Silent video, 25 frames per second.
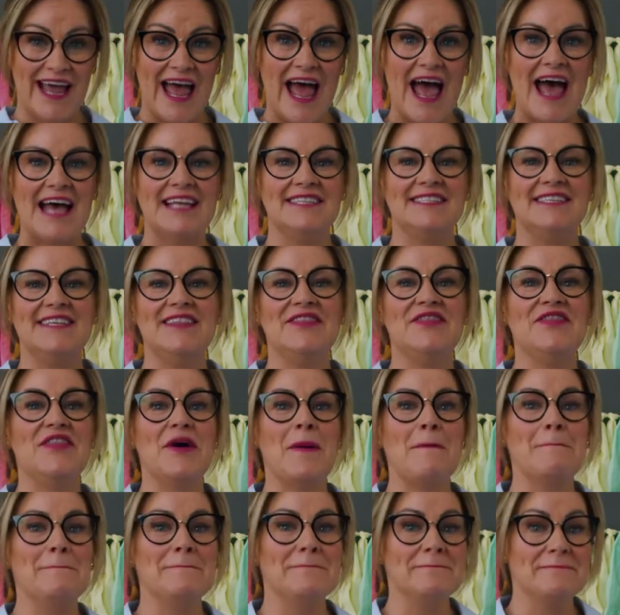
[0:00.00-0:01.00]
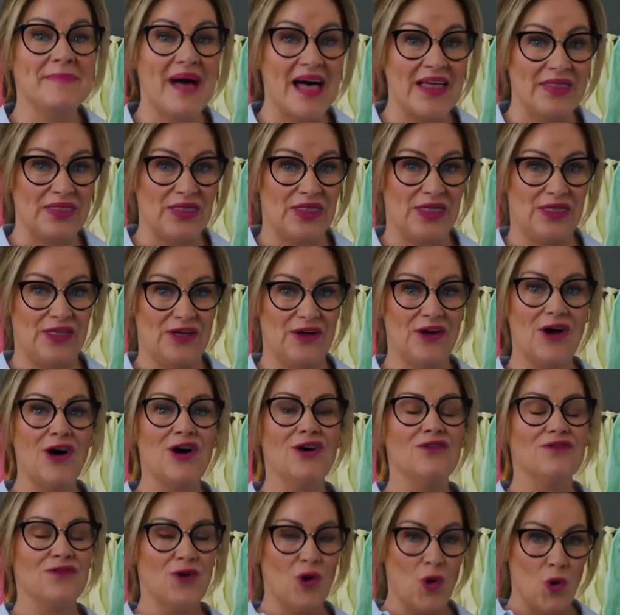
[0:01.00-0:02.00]
as in the month
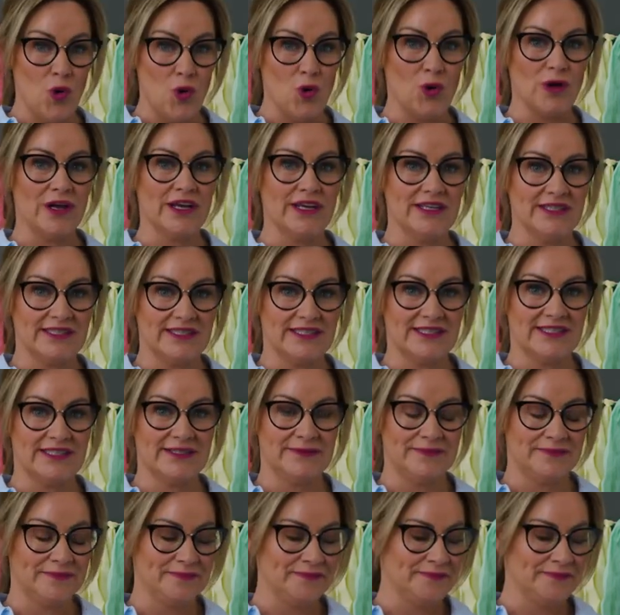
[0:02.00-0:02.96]
of August.